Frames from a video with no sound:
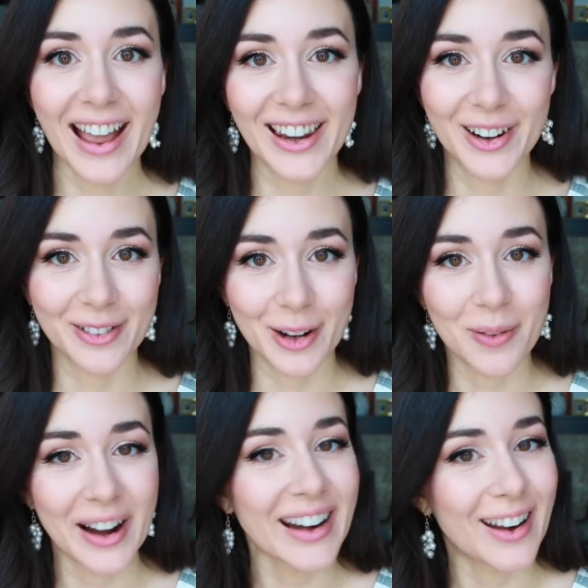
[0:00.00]
Hello
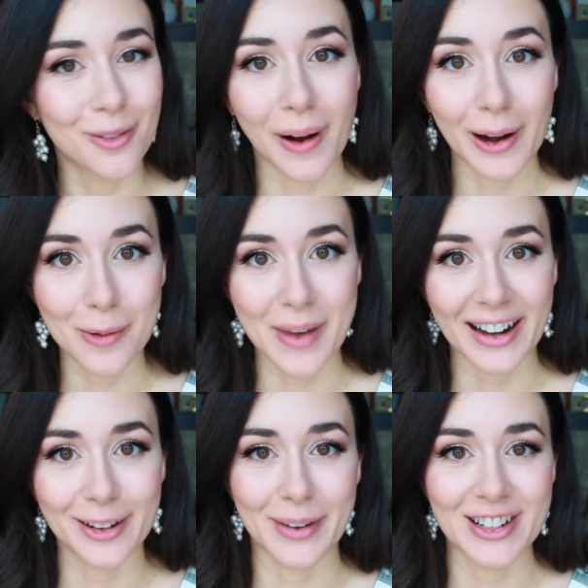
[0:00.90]
everyone and welcome
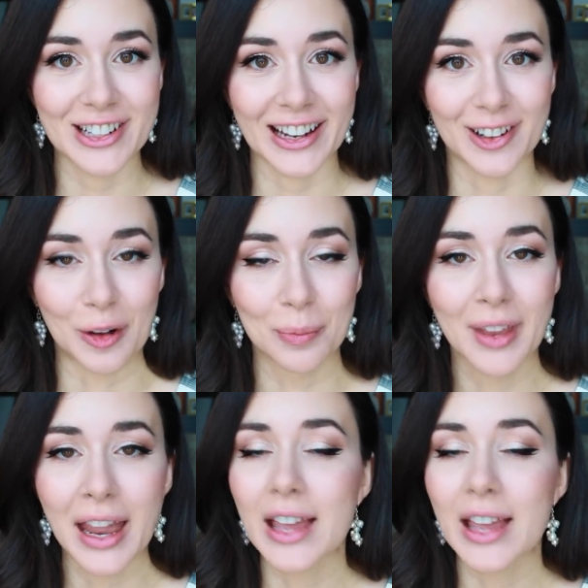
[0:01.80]
back to my channel.